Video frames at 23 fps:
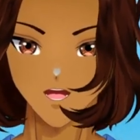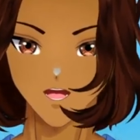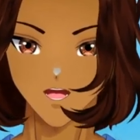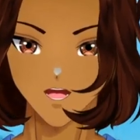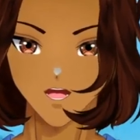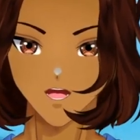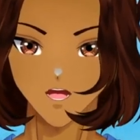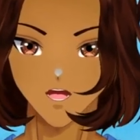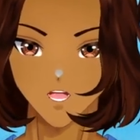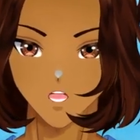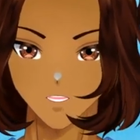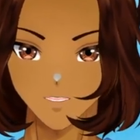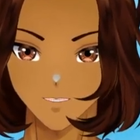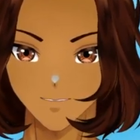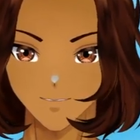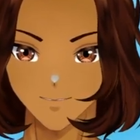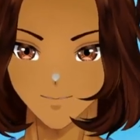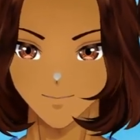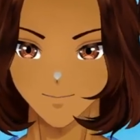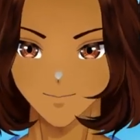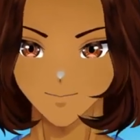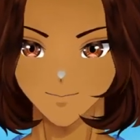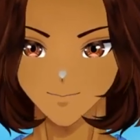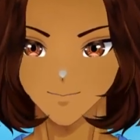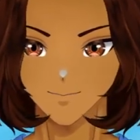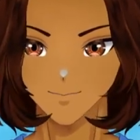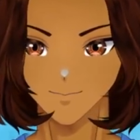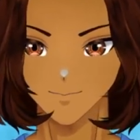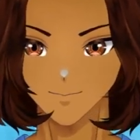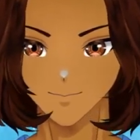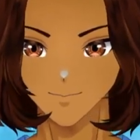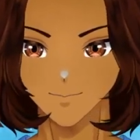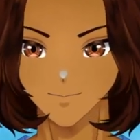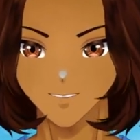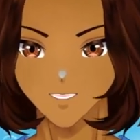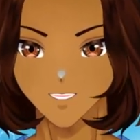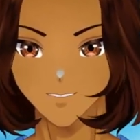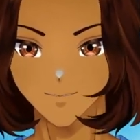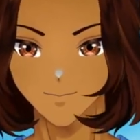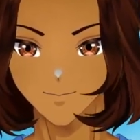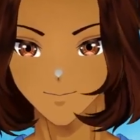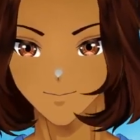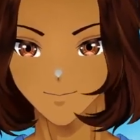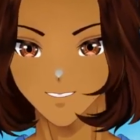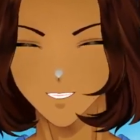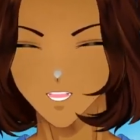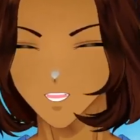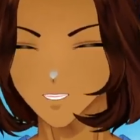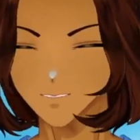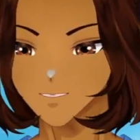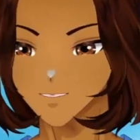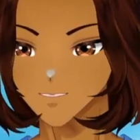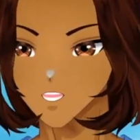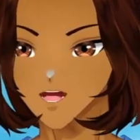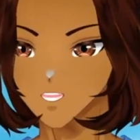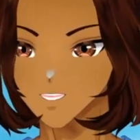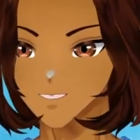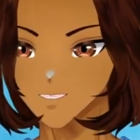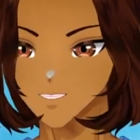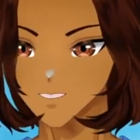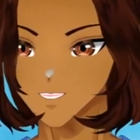But shout outs to Pesky,